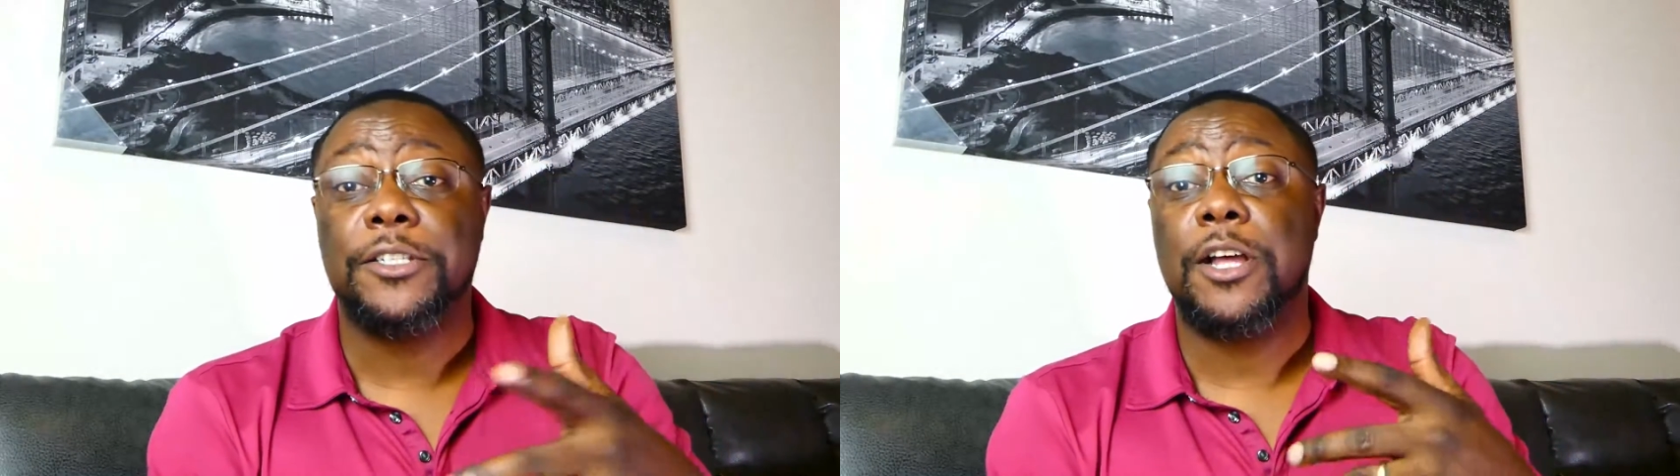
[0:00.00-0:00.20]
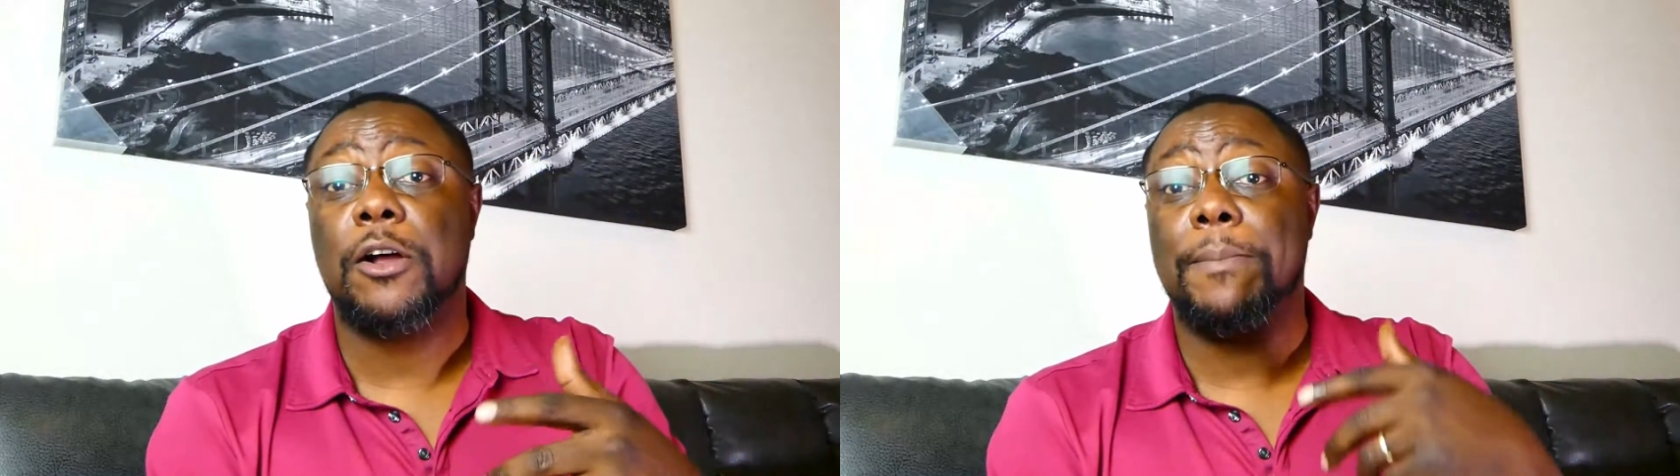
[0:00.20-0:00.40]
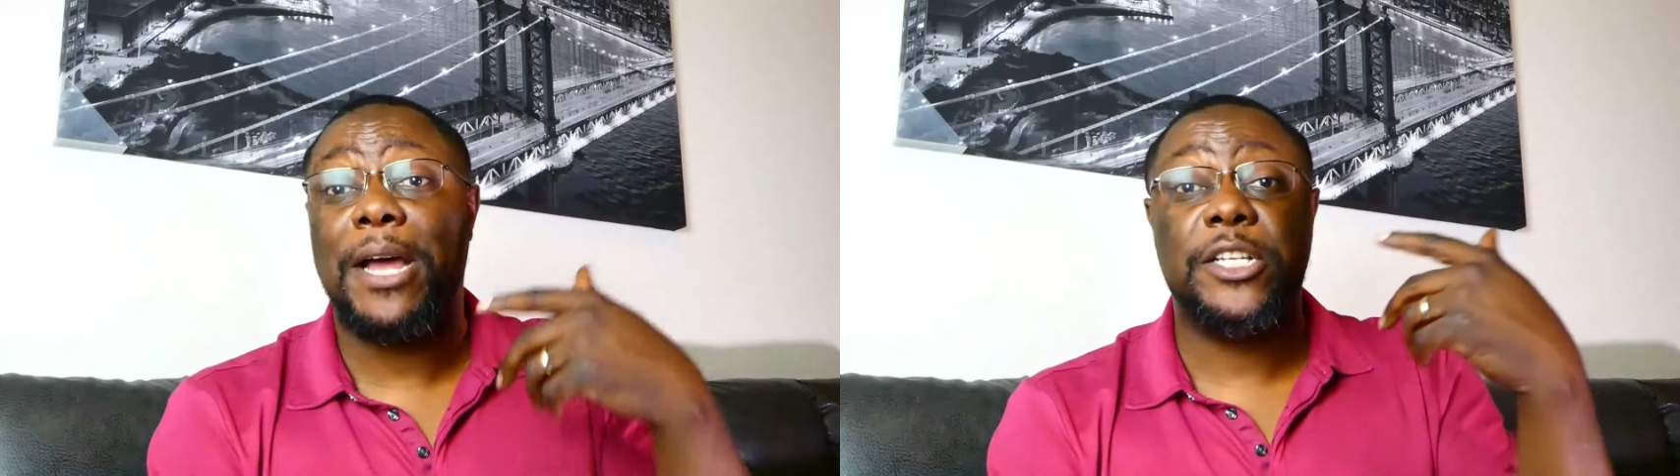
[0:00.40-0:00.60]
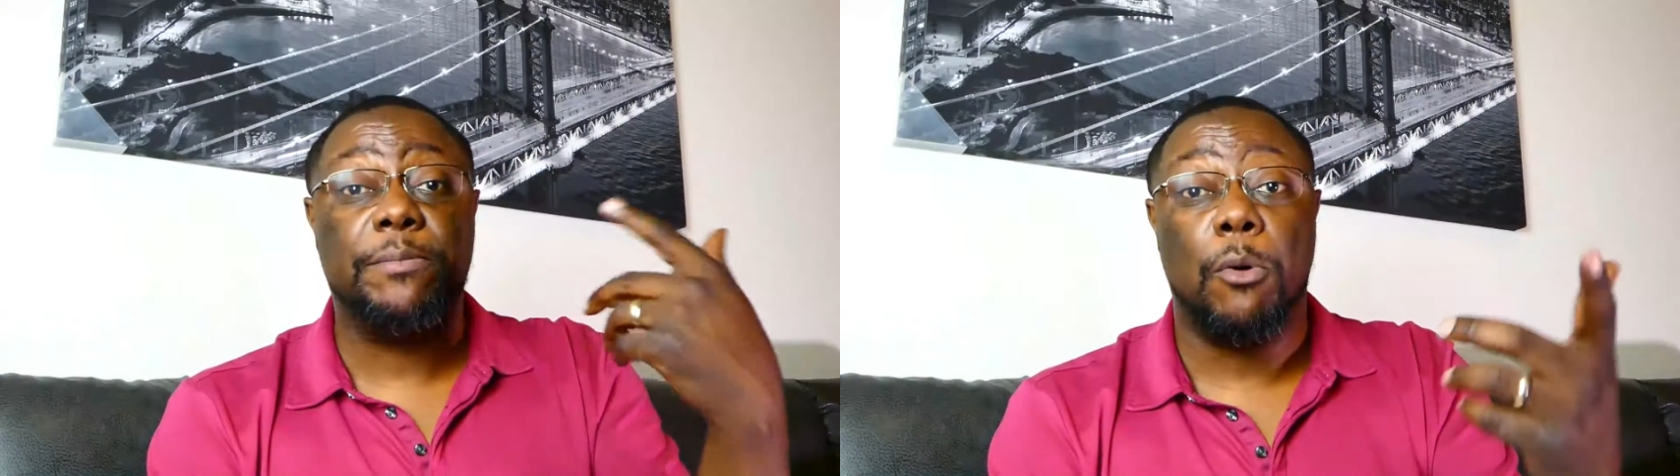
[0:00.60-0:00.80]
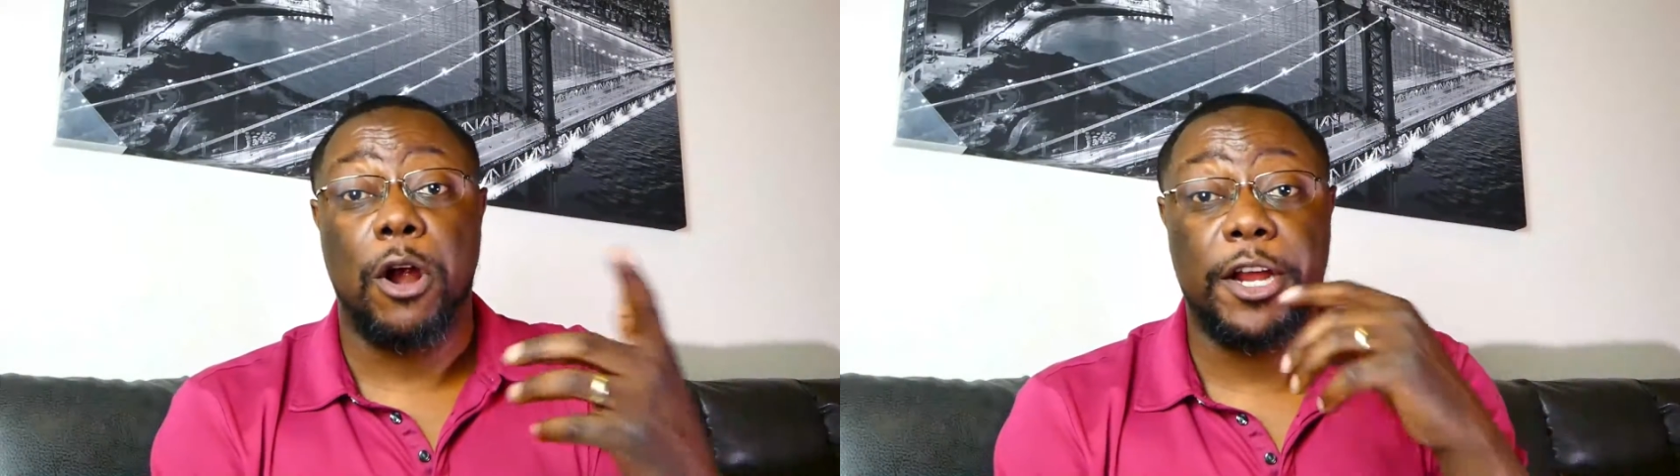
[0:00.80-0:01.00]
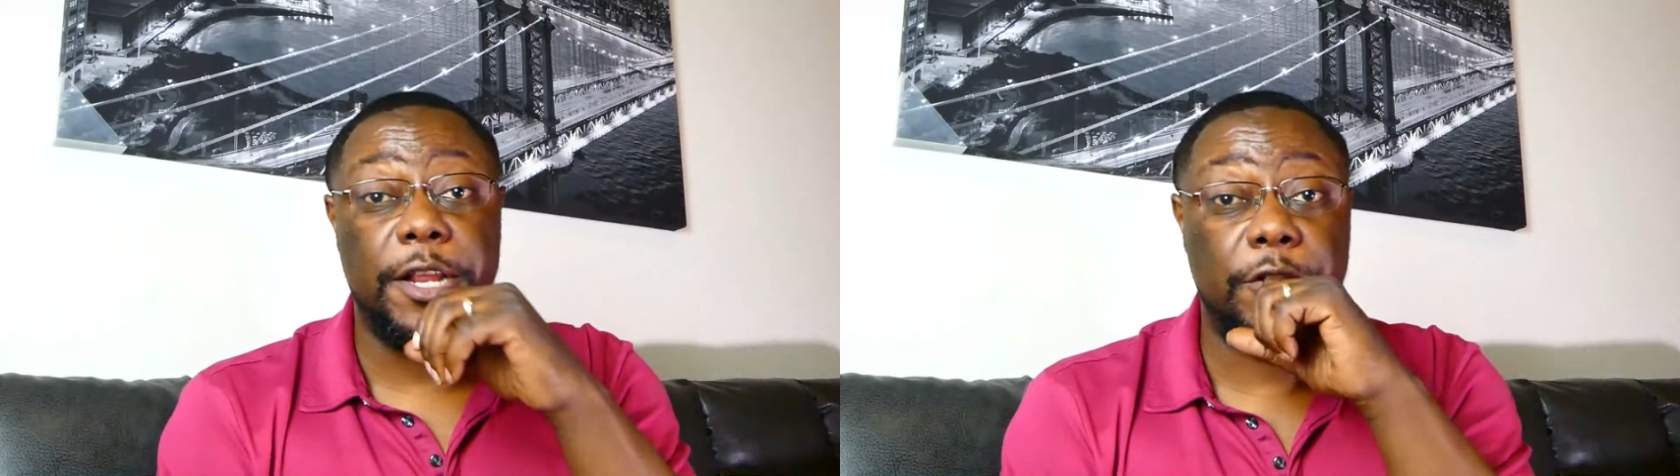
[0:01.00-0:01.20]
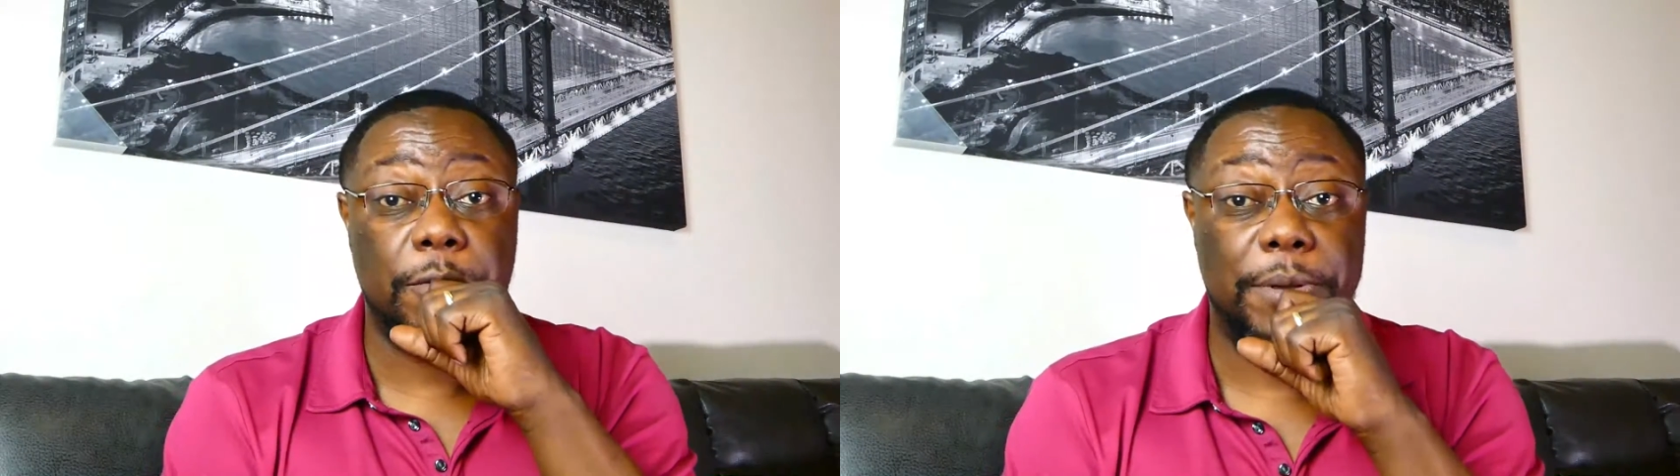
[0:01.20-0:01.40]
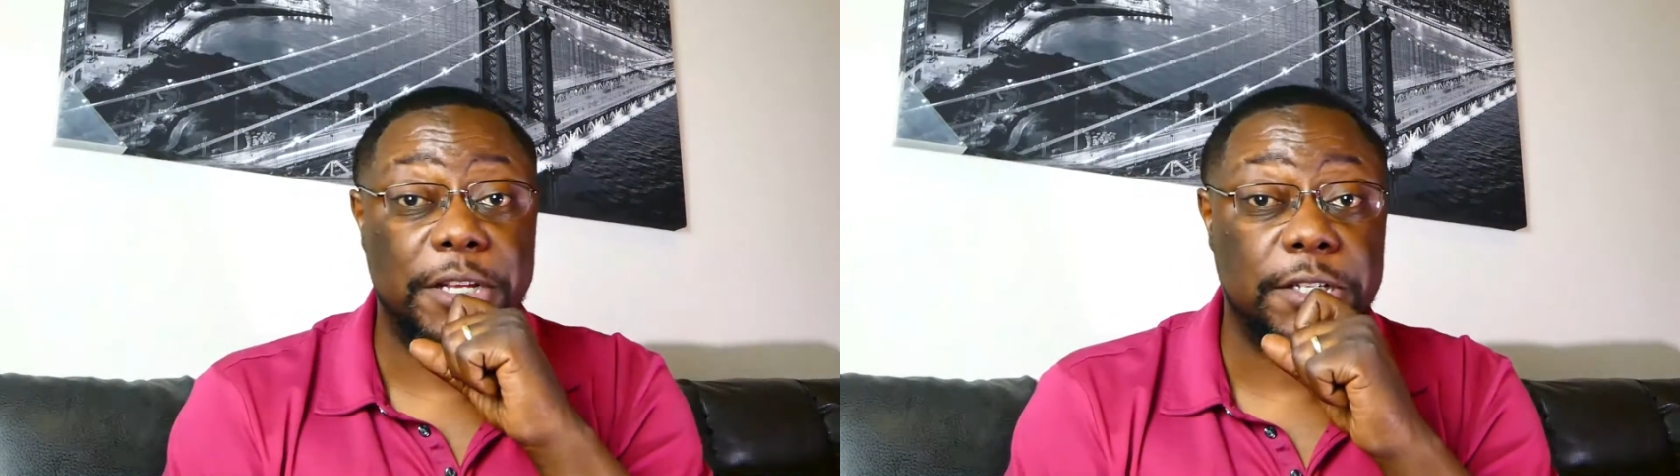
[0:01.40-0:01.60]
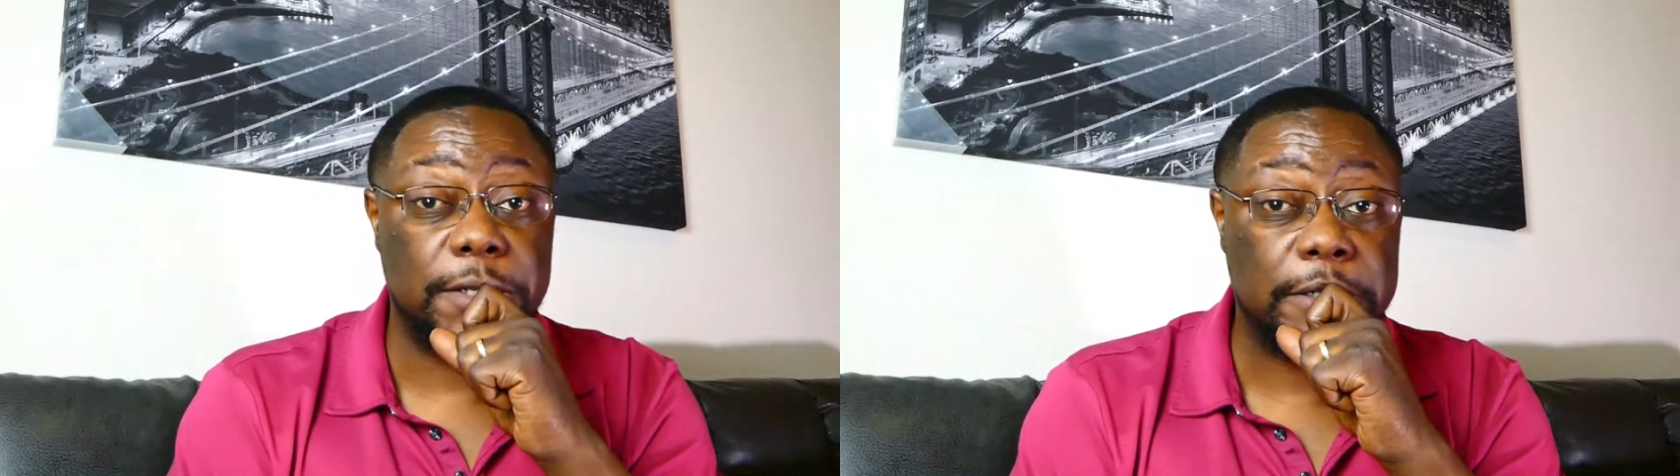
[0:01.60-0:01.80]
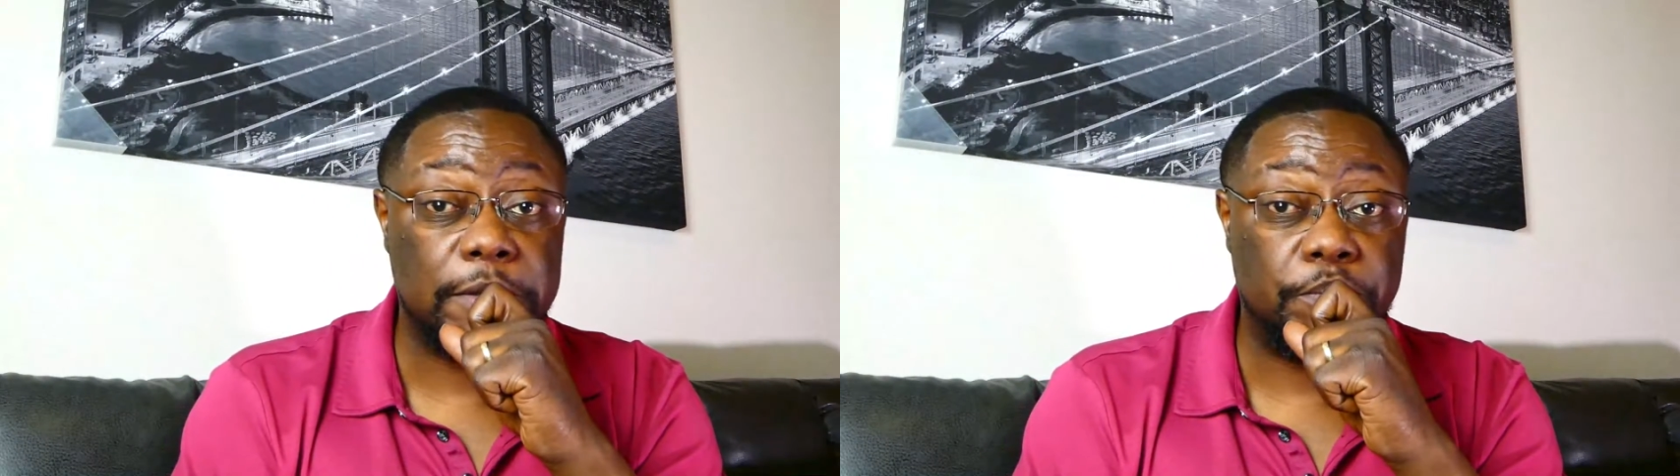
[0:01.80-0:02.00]
to talk about is marketing your
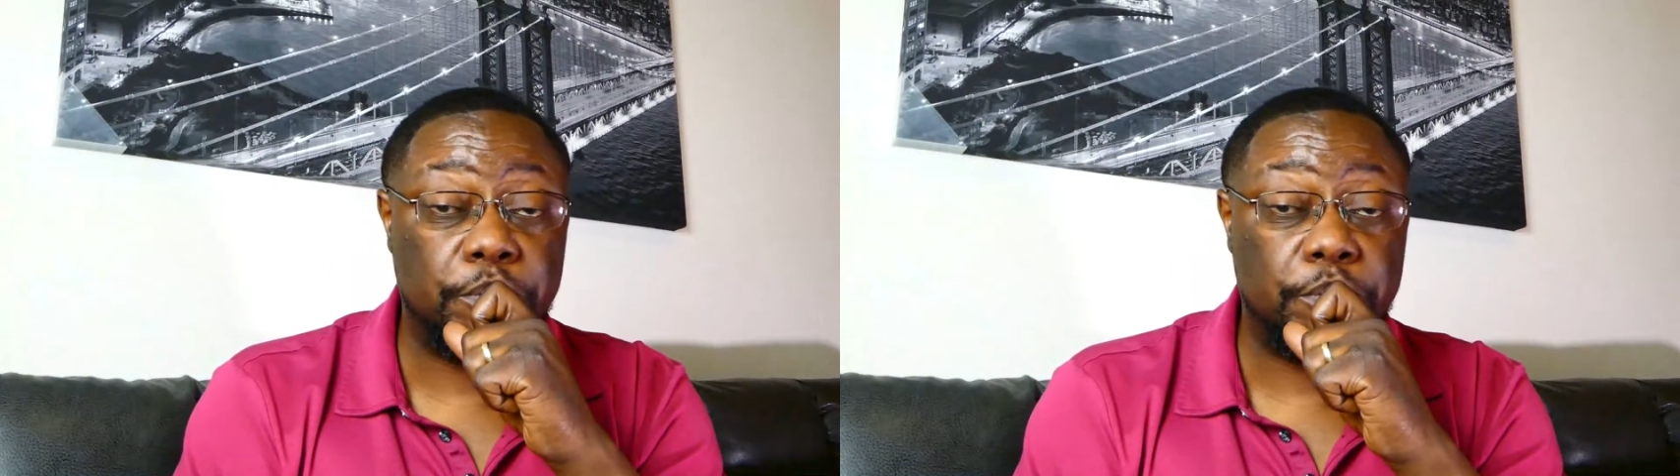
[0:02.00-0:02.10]
business.